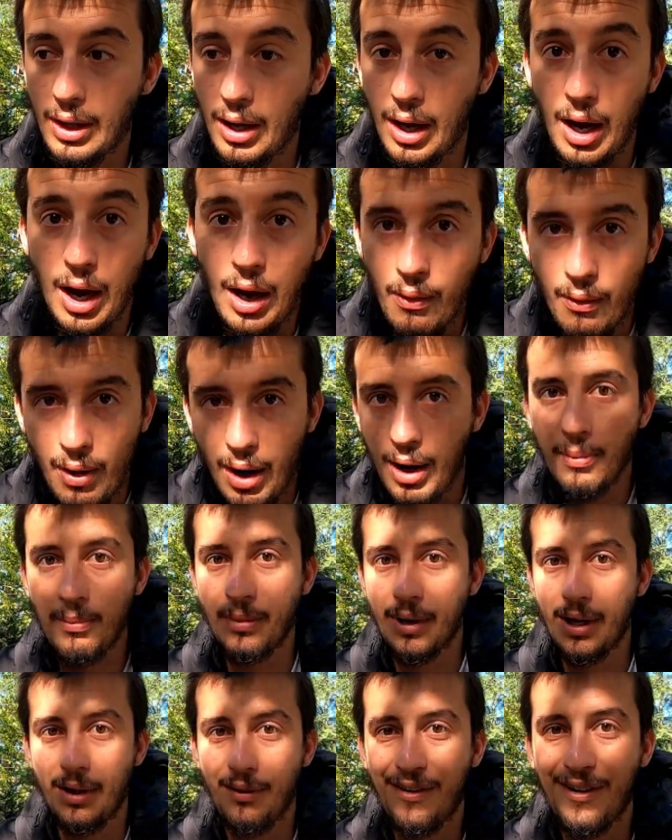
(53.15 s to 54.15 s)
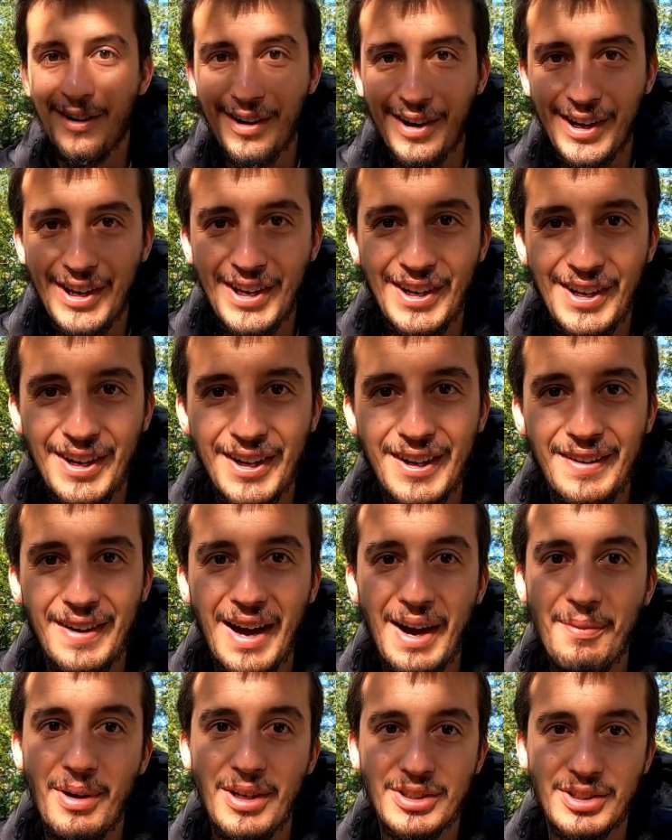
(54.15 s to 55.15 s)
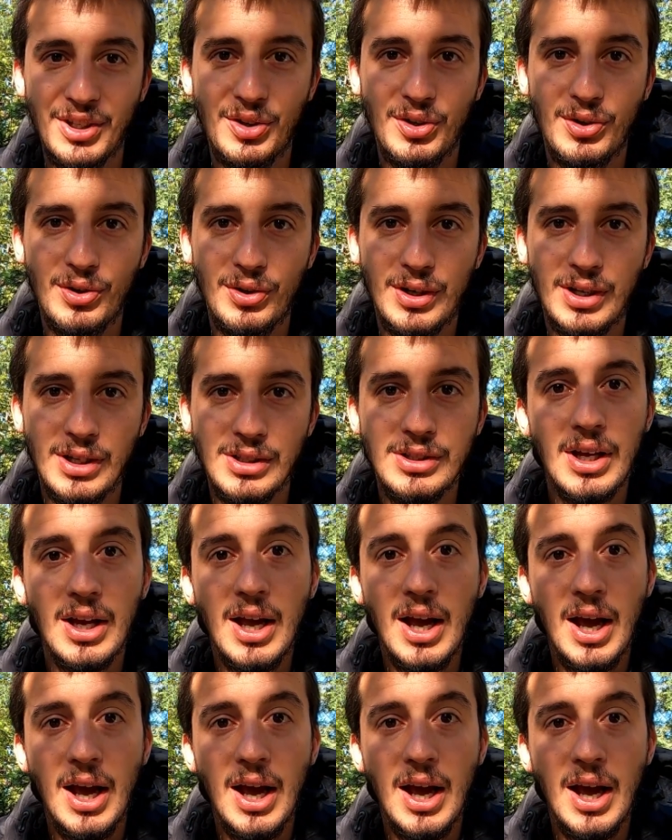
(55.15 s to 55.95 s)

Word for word: how I'm gonna work, you know. I'm also curious.